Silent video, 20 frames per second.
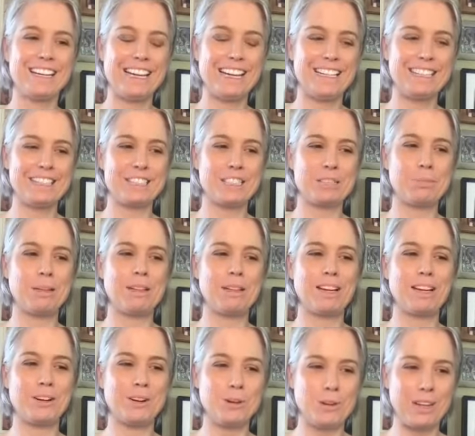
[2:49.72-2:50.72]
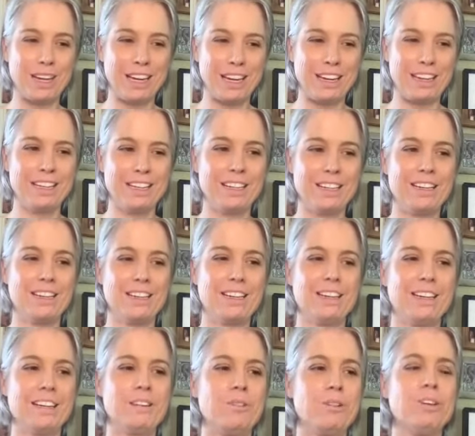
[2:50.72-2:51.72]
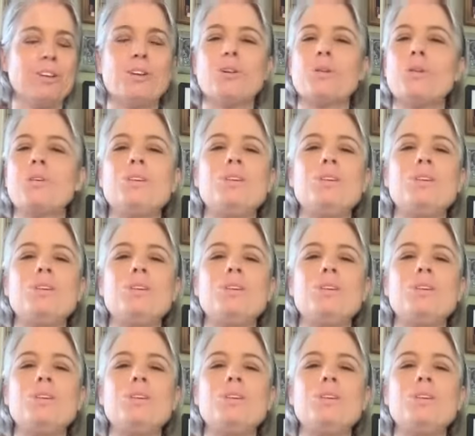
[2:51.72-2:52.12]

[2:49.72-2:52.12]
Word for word: and just be like, okay, you know,